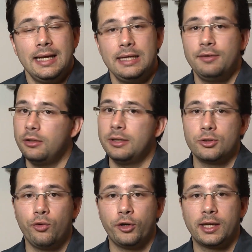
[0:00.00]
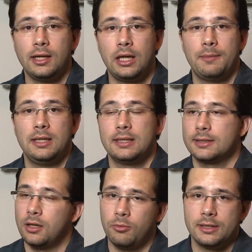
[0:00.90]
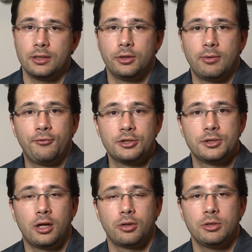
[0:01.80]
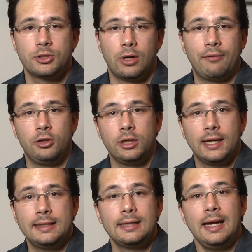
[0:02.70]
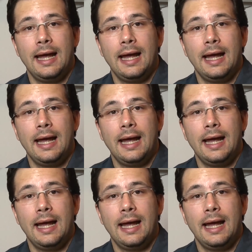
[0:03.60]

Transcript: Even though it's overkill, I mean, it's always a good reference document, so have a look at it.